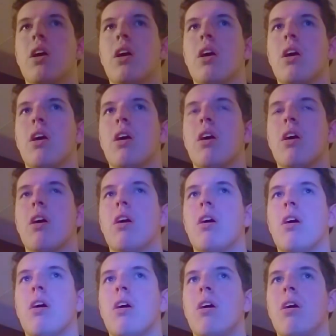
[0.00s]
Then the
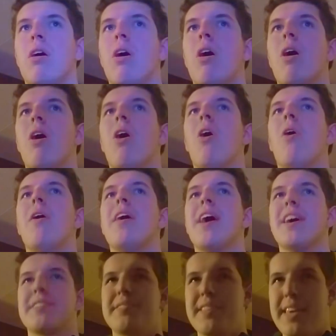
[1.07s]
resistance might have a oh, chance. Oh
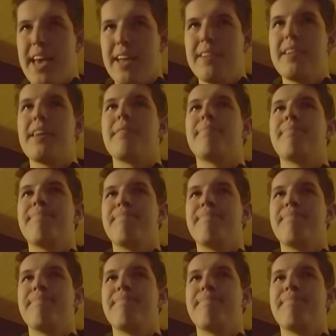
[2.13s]
yes, the ending.